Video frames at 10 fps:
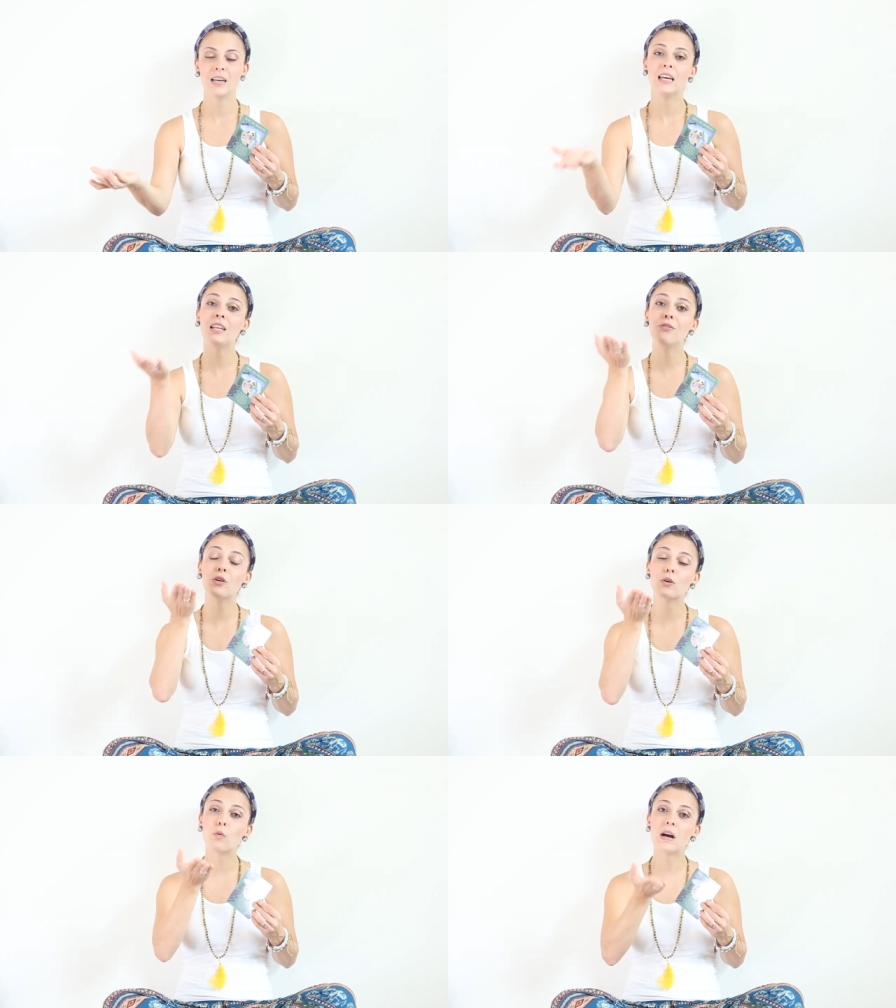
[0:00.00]
And if
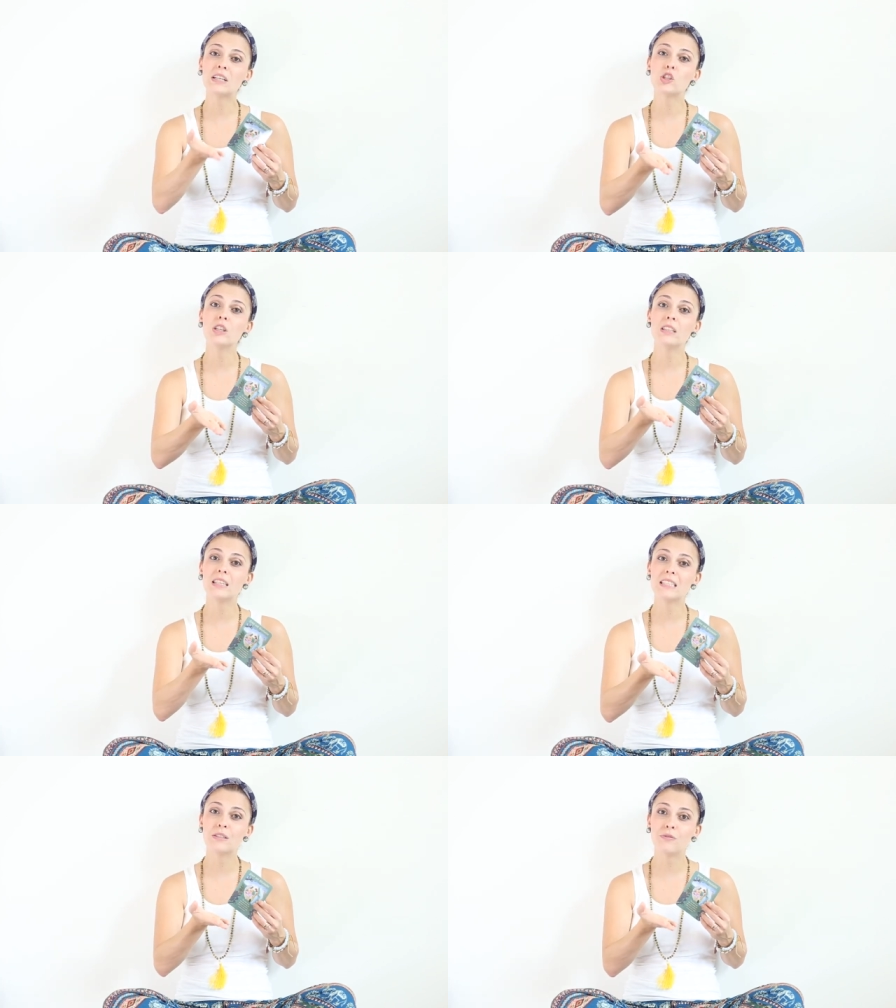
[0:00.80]
you're watching
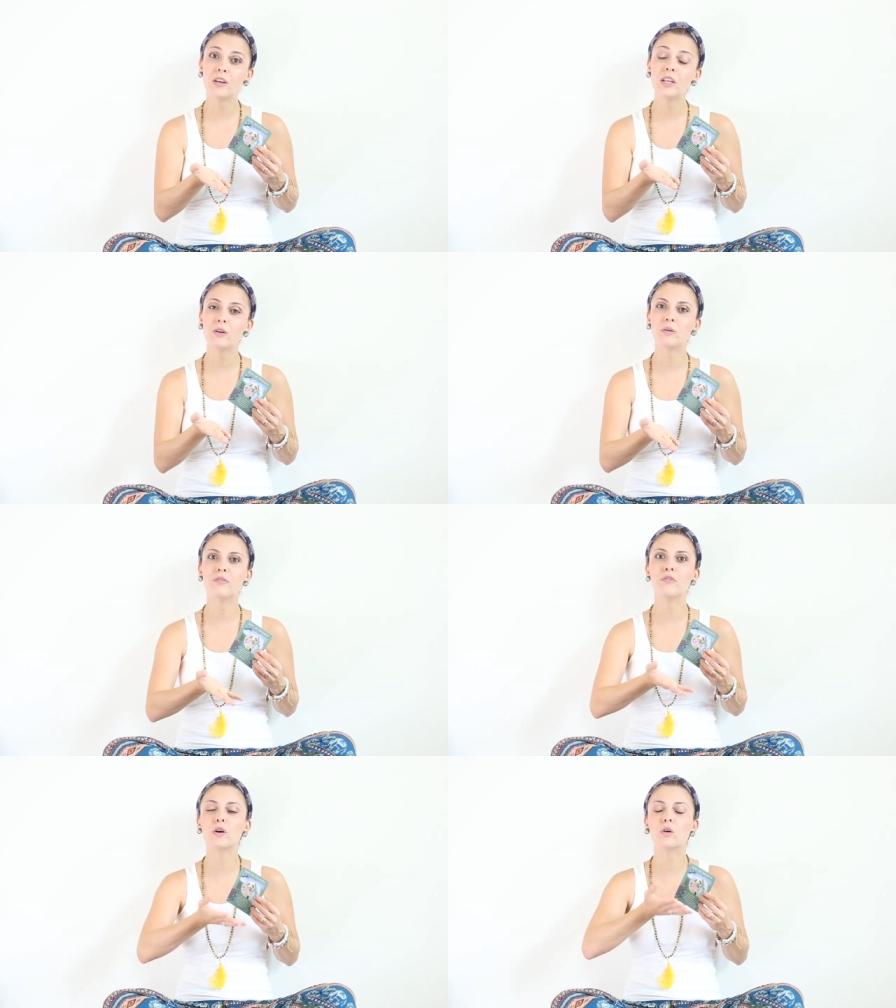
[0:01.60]
this video,
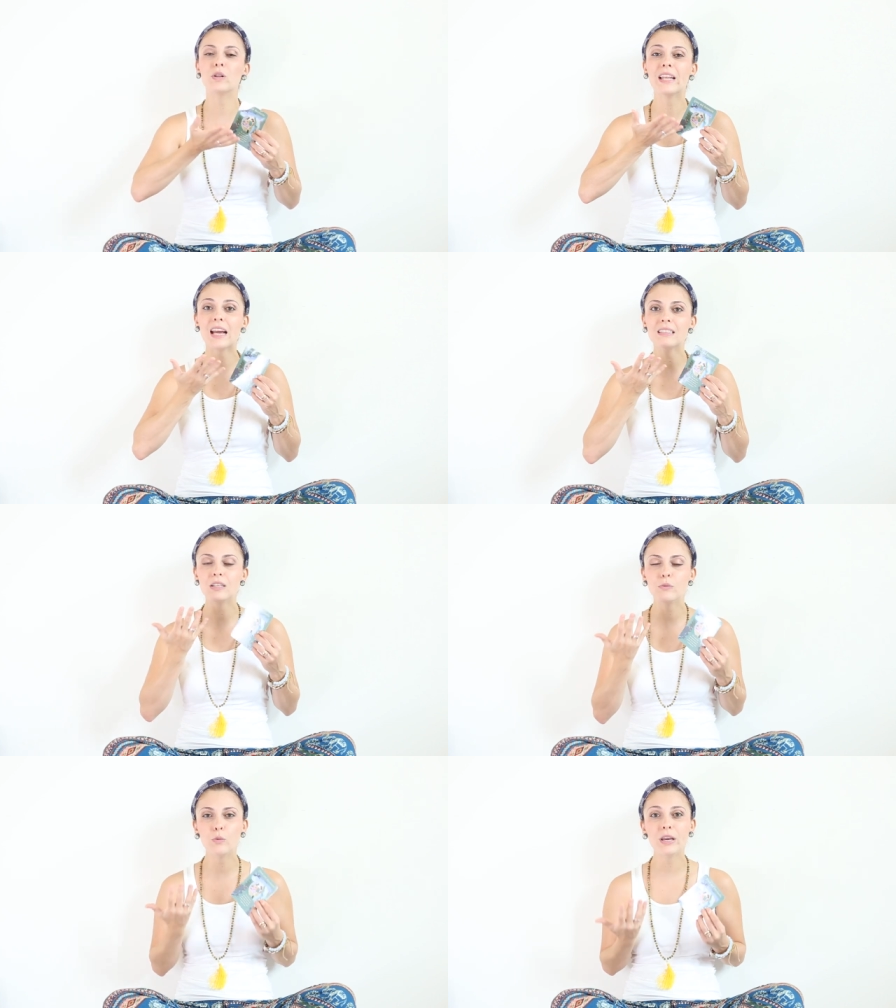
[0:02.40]
if you're
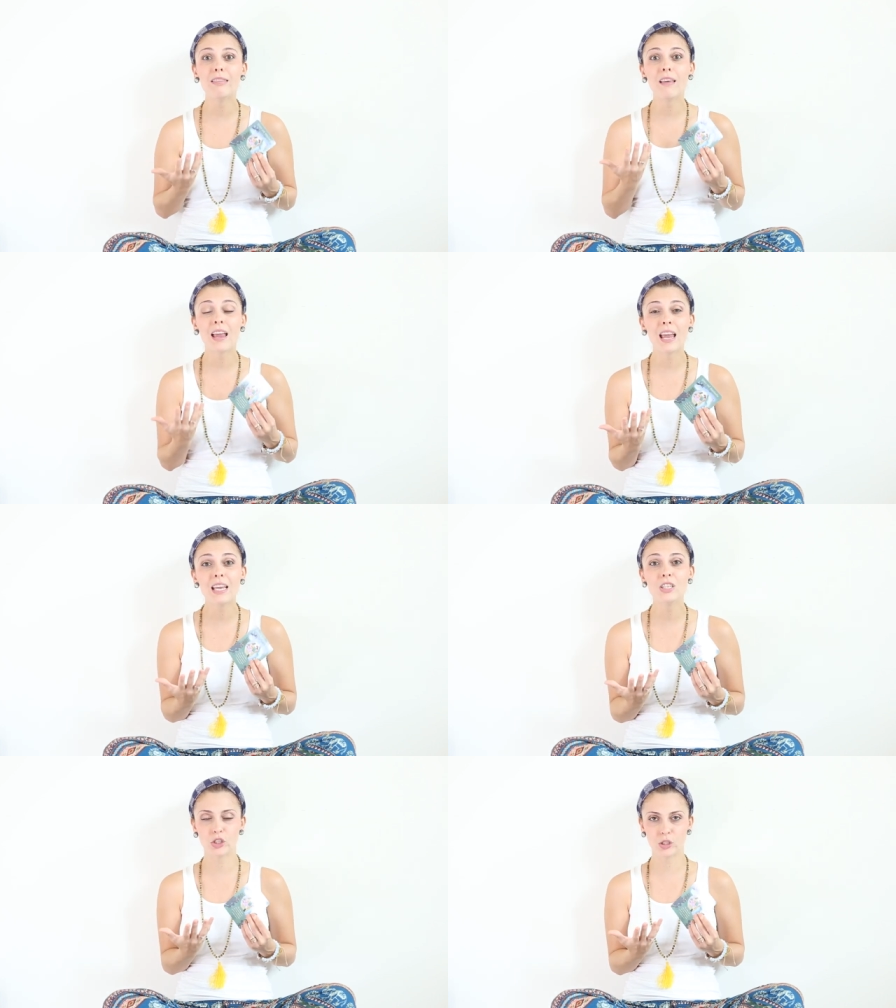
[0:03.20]
connecting with
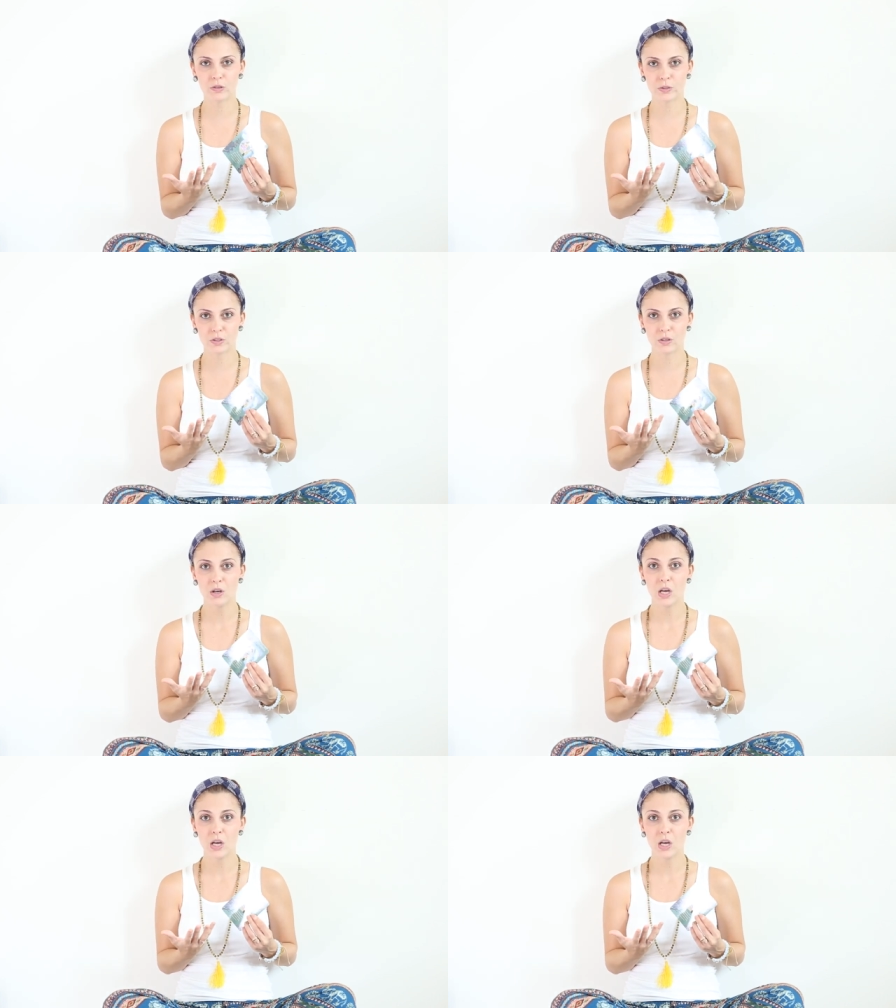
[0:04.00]
angels,